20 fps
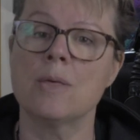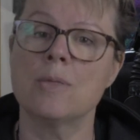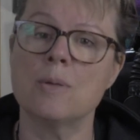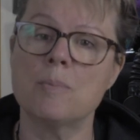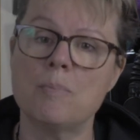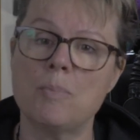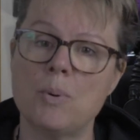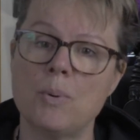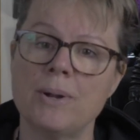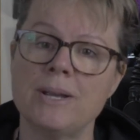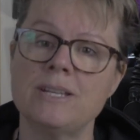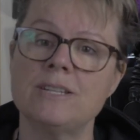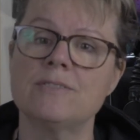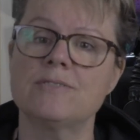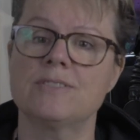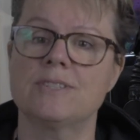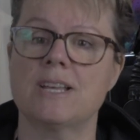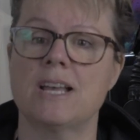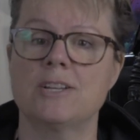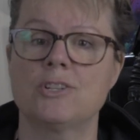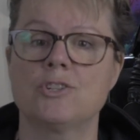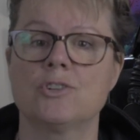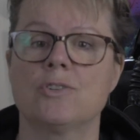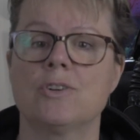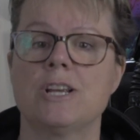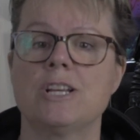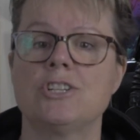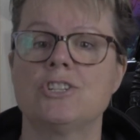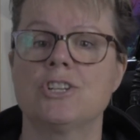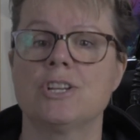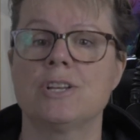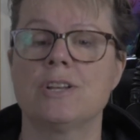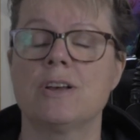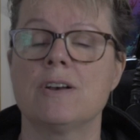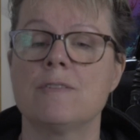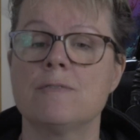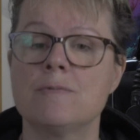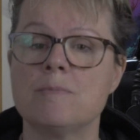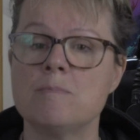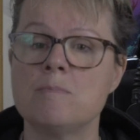The point of saturation
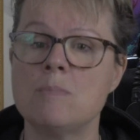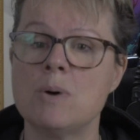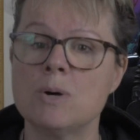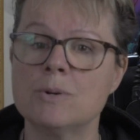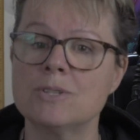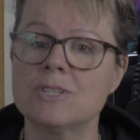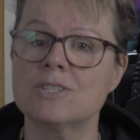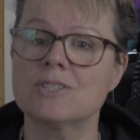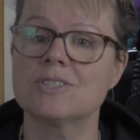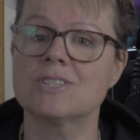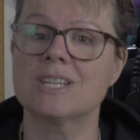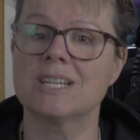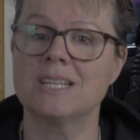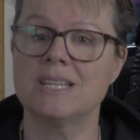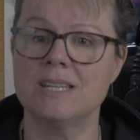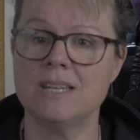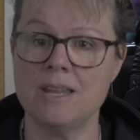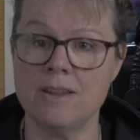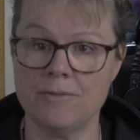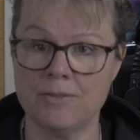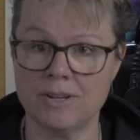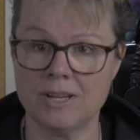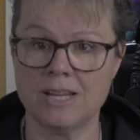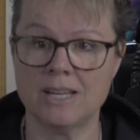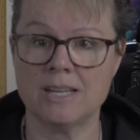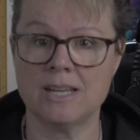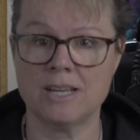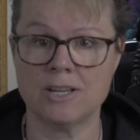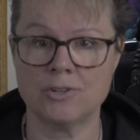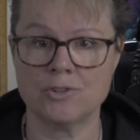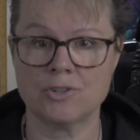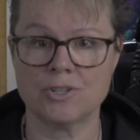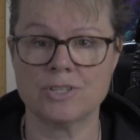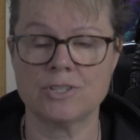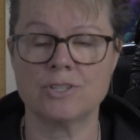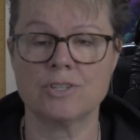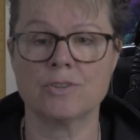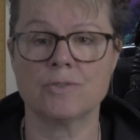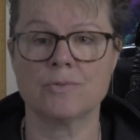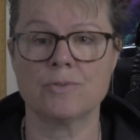of most significant
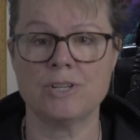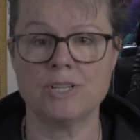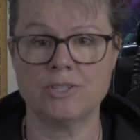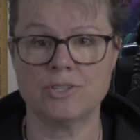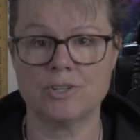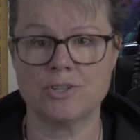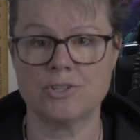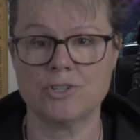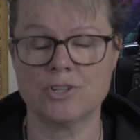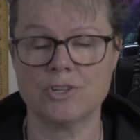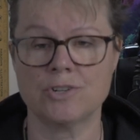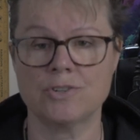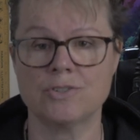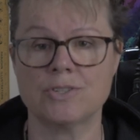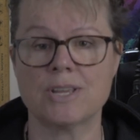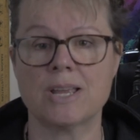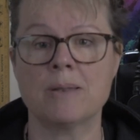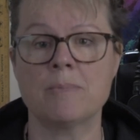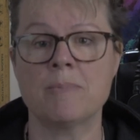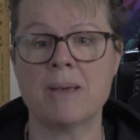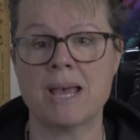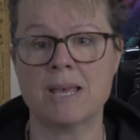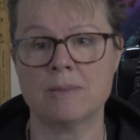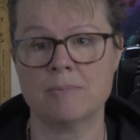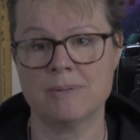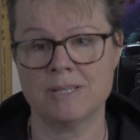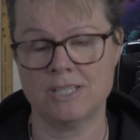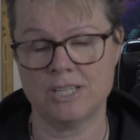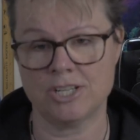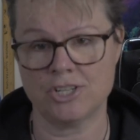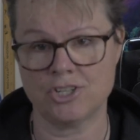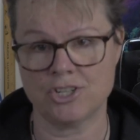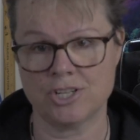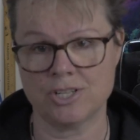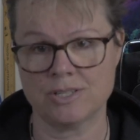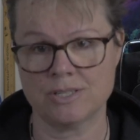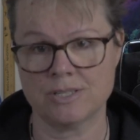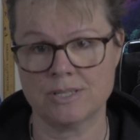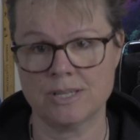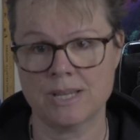interest to researchers and
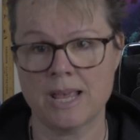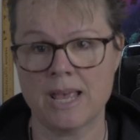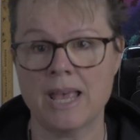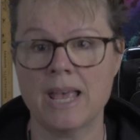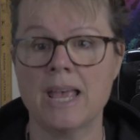mathematicians